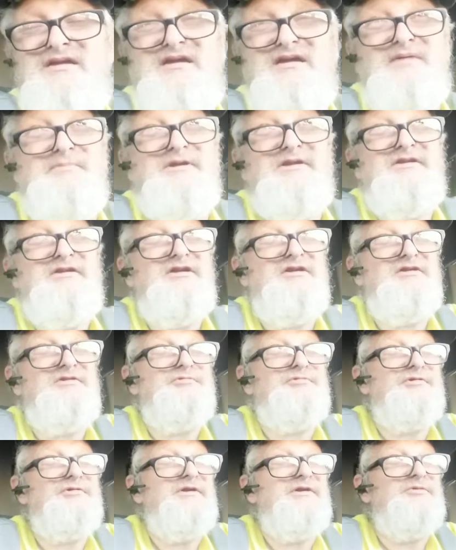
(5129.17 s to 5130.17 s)
I mean, you
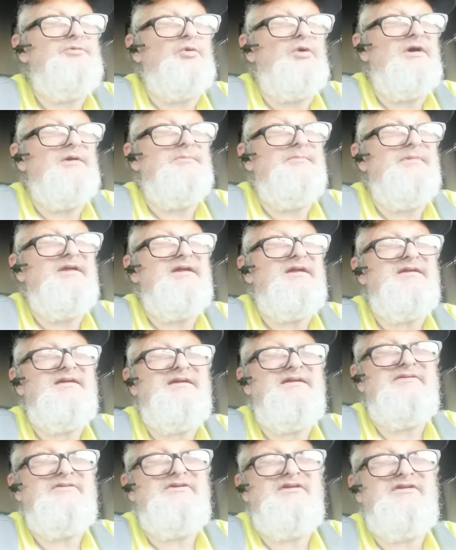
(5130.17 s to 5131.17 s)
read 1
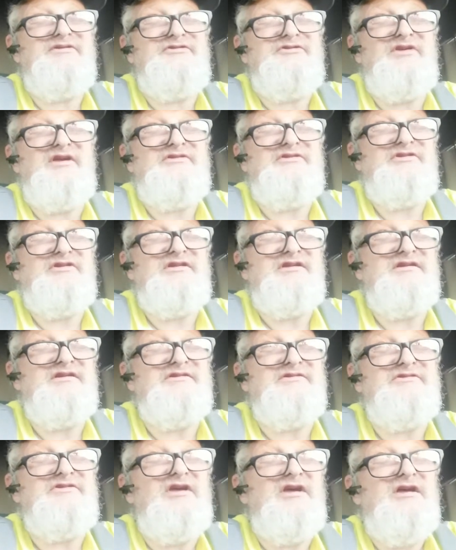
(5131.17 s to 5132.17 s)
minute, it says it
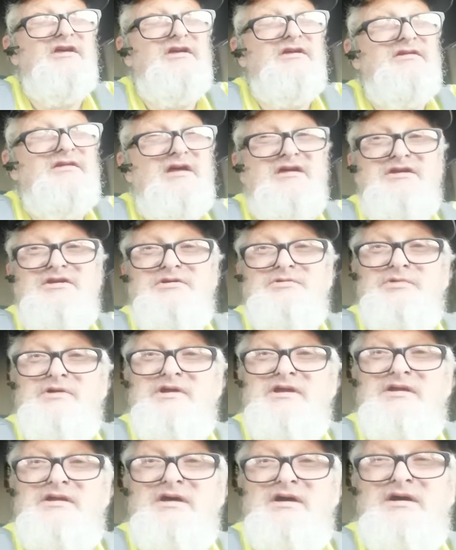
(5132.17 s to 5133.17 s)
is. Now you
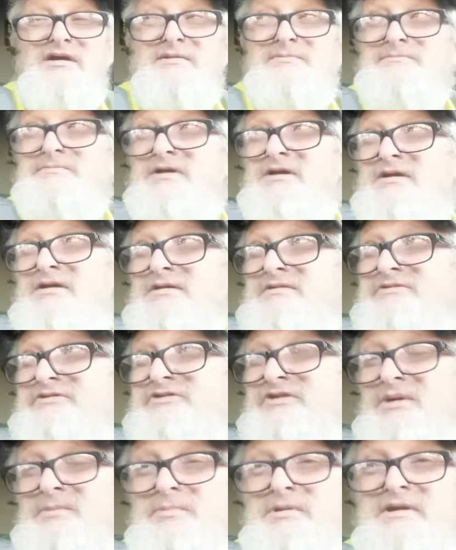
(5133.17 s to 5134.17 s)
read
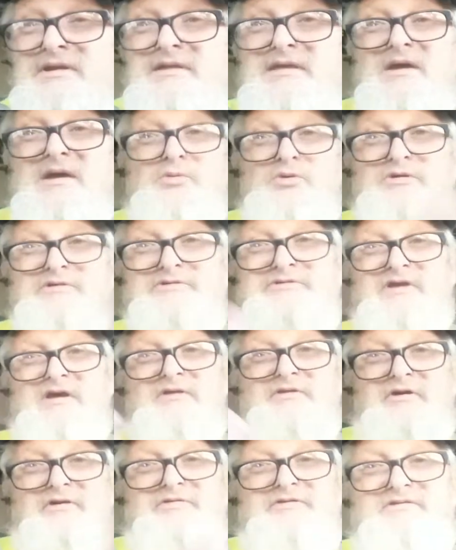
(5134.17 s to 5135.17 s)
somebody that works
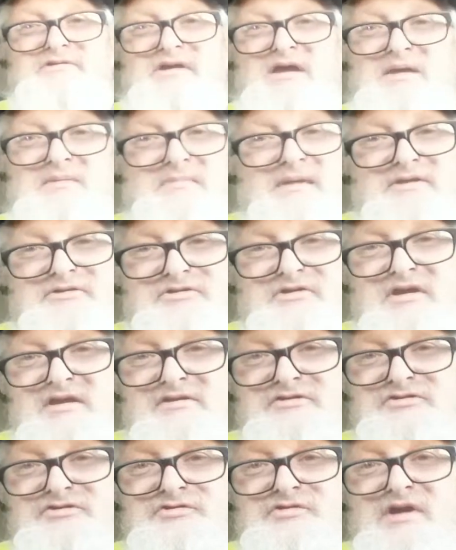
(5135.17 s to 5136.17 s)
out all the time, they say
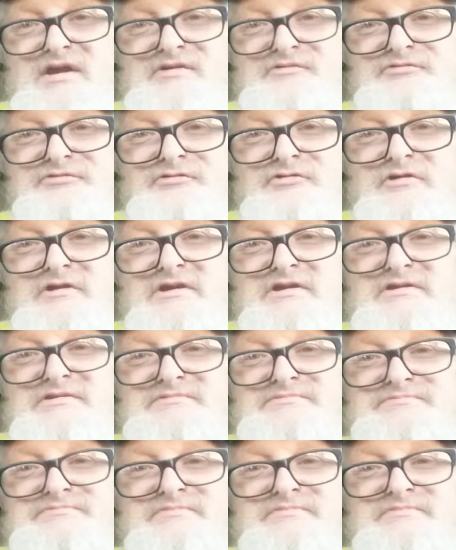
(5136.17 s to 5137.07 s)
it's great for you.